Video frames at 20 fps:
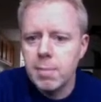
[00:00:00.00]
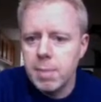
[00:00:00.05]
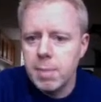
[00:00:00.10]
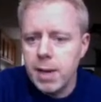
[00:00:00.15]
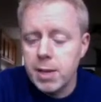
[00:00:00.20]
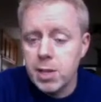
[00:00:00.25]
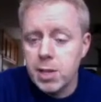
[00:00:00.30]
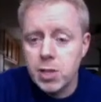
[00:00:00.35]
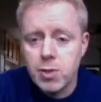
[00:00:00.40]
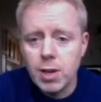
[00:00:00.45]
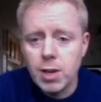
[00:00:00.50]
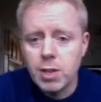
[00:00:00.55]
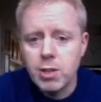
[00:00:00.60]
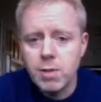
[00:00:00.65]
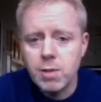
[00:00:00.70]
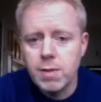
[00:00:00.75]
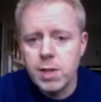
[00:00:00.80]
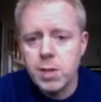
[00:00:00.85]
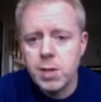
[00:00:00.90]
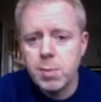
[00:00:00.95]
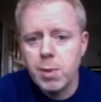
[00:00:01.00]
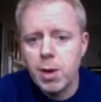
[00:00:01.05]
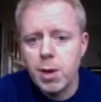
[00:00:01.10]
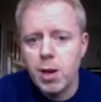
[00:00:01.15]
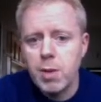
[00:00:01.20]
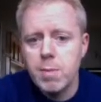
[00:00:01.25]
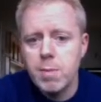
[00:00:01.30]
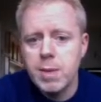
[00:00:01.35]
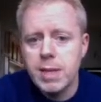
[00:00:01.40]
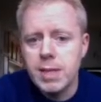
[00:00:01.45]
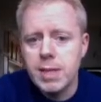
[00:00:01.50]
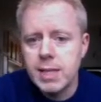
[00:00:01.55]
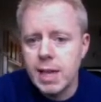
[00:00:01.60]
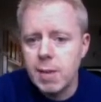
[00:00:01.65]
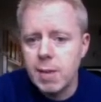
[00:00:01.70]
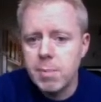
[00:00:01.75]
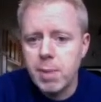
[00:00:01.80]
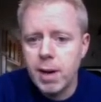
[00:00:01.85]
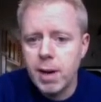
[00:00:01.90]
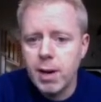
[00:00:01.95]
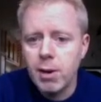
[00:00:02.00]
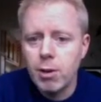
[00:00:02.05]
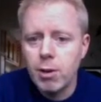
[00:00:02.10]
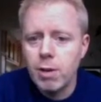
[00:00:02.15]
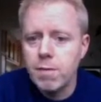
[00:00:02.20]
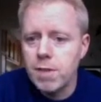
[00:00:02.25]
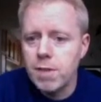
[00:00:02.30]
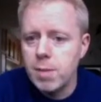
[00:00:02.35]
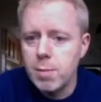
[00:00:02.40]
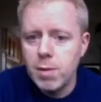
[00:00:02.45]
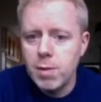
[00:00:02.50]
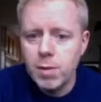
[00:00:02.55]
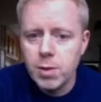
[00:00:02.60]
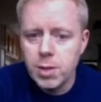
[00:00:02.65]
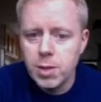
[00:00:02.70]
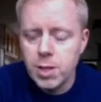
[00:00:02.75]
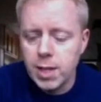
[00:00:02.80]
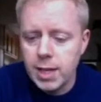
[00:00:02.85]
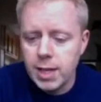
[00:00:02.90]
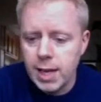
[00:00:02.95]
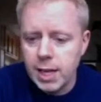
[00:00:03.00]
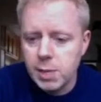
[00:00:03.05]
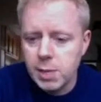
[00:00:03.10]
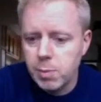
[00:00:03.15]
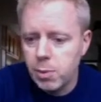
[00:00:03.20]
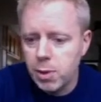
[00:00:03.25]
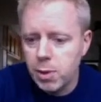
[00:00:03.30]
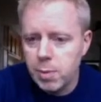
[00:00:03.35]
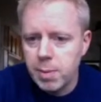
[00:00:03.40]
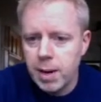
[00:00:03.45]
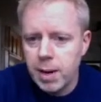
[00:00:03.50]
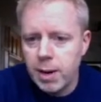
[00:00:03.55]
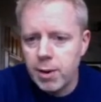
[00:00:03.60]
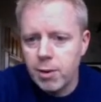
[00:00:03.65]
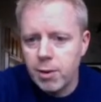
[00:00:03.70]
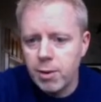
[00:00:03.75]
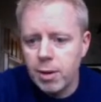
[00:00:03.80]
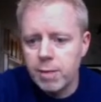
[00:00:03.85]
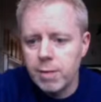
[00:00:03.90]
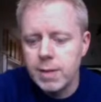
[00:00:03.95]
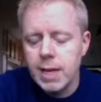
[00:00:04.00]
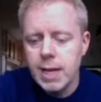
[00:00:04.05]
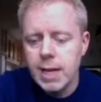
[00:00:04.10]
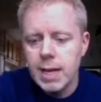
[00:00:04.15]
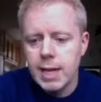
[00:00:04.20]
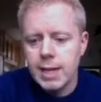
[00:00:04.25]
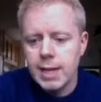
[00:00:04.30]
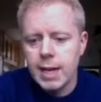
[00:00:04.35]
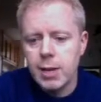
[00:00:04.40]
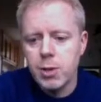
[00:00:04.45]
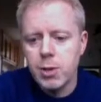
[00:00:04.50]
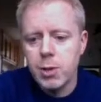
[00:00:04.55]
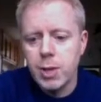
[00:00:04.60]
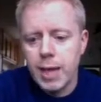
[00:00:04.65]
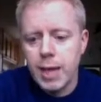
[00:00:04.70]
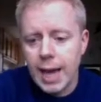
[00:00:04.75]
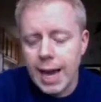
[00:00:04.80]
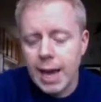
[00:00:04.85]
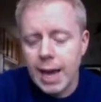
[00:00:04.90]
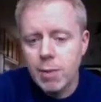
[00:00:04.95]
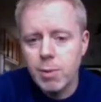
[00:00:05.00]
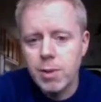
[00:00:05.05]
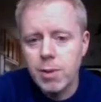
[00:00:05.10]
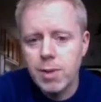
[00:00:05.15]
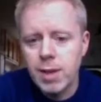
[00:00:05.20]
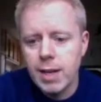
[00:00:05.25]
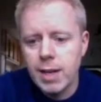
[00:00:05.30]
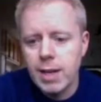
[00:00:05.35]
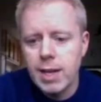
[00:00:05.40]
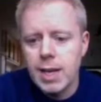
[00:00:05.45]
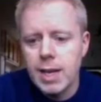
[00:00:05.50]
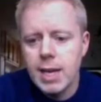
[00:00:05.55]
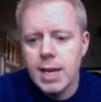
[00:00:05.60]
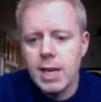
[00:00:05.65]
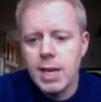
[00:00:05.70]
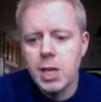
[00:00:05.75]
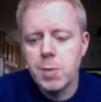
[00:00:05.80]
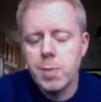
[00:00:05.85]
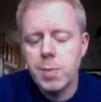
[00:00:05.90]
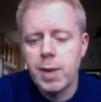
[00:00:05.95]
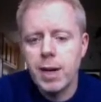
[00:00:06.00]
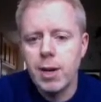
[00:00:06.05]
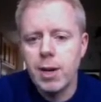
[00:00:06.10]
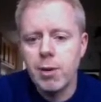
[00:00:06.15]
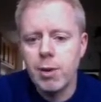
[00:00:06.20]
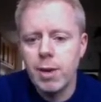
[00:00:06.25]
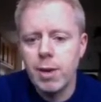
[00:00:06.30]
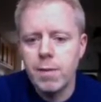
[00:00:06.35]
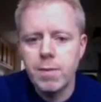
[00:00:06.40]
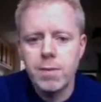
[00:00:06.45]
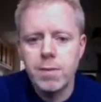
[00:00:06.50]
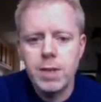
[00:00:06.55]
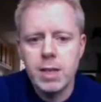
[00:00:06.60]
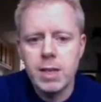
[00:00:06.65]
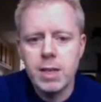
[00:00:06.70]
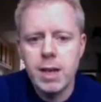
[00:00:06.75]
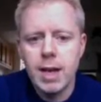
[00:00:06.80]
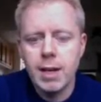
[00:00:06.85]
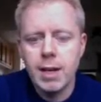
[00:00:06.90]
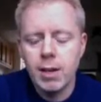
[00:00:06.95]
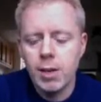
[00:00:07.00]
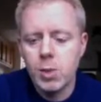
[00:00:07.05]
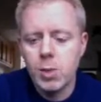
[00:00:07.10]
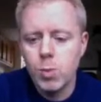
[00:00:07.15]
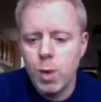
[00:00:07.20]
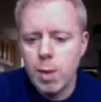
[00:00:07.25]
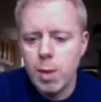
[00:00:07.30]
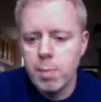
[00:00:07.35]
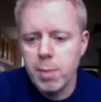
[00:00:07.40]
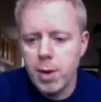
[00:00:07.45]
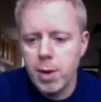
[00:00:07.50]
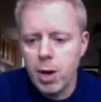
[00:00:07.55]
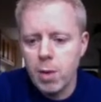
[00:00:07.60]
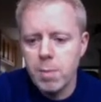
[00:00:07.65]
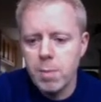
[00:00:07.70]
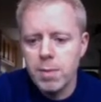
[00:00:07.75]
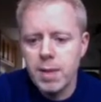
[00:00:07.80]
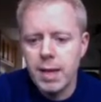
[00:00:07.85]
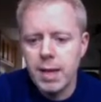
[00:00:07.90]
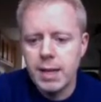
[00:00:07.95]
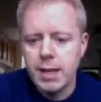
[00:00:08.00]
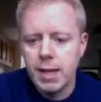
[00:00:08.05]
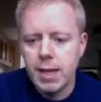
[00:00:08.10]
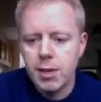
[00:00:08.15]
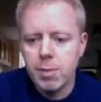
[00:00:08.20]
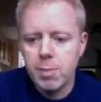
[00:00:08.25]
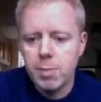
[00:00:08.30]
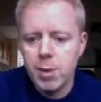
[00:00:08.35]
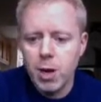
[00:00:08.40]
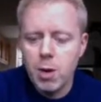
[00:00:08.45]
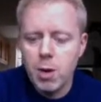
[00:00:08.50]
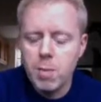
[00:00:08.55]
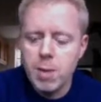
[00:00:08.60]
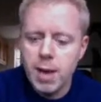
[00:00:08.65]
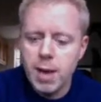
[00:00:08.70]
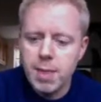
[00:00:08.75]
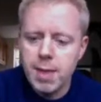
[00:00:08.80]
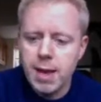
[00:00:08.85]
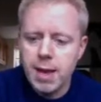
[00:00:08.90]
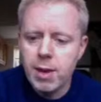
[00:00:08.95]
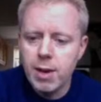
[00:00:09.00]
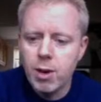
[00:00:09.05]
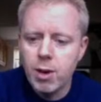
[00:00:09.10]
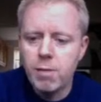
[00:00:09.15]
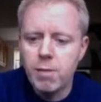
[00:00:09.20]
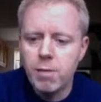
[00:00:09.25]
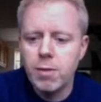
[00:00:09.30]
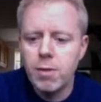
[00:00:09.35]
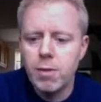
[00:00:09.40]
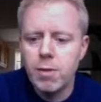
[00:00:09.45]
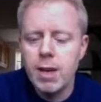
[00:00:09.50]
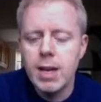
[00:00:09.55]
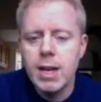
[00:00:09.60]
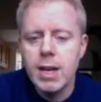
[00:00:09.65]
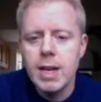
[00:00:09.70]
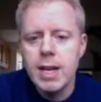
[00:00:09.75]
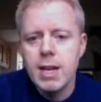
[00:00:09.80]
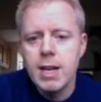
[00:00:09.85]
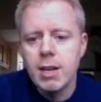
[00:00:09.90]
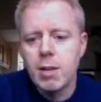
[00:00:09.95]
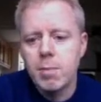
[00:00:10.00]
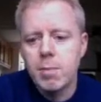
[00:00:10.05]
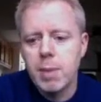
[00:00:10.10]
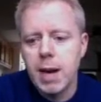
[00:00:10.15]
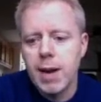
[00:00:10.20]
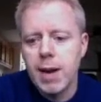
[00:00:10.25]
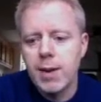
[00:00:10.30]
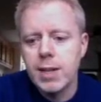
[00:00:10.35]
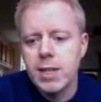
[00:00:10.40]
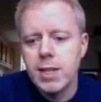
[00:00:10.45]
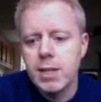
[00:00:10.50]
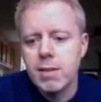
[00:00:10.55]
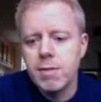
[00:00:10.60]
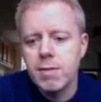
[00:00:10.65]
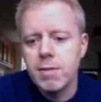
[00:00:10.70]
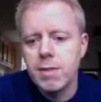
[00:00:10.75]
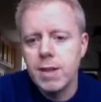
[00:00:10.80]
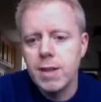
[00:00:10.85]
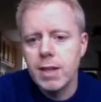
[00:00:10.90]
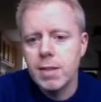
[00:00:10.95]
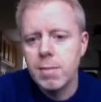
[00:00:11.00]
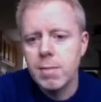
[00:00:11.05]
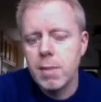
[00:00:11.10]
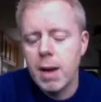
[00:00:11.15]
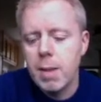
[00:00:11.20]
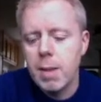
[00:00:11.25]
Compare the structure of each poem in the same paragraph, then move on to your next point paragraph. Now you can within each paragraph analyse one poem, then the other poem, and then offer a comparative